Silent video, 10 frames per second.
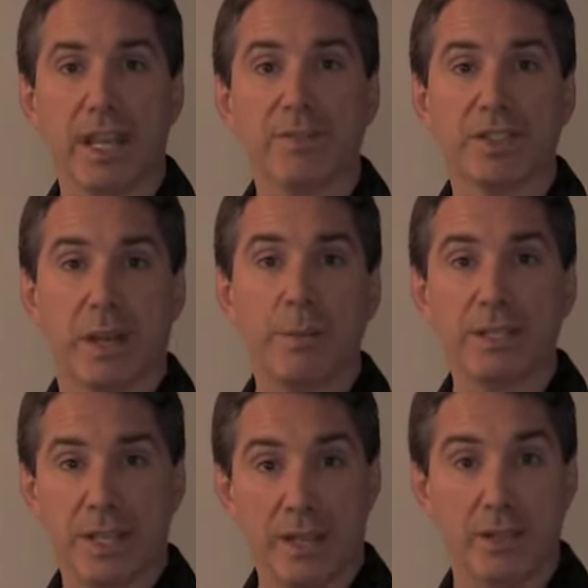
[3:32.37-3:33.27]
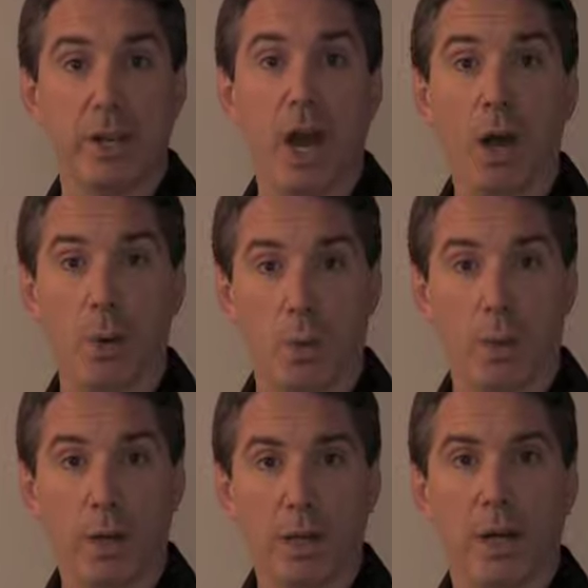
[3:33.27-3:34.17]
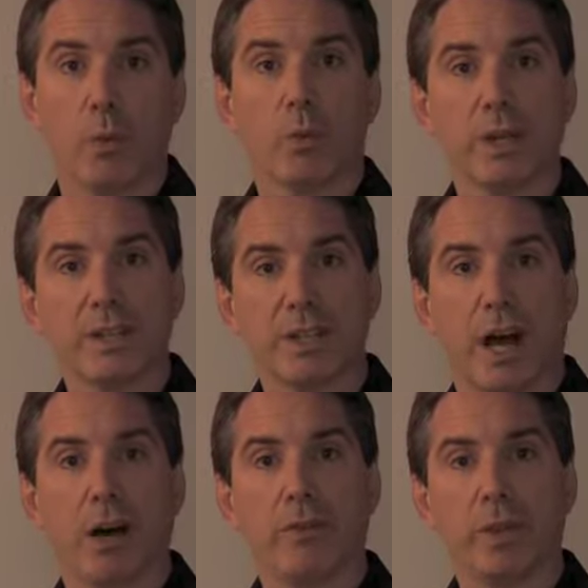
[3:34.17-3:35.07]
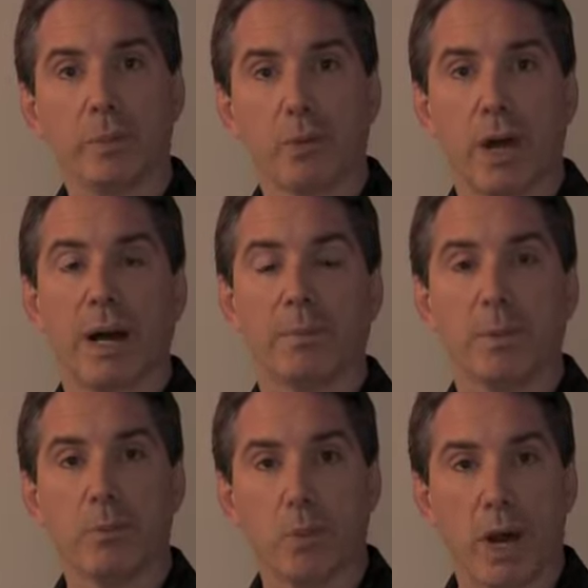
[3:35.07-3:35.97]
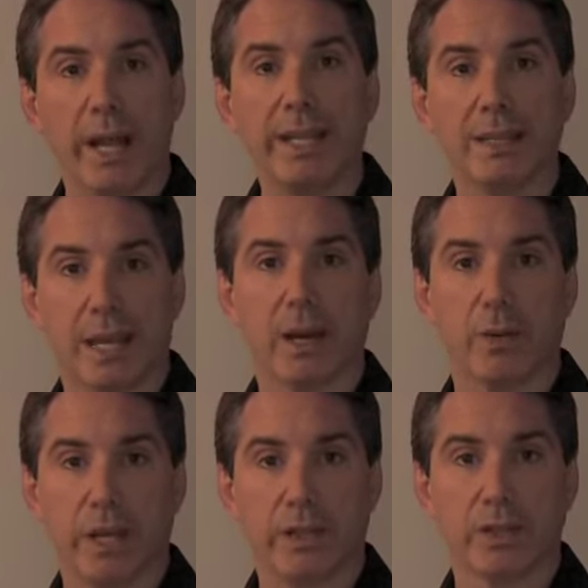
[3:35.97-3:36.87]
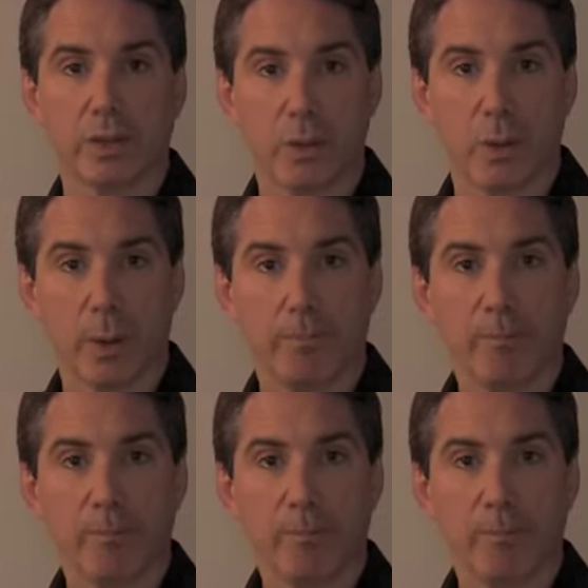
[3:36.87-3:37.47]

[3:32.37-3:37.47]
If someone says no, resolve the problem right there in the store.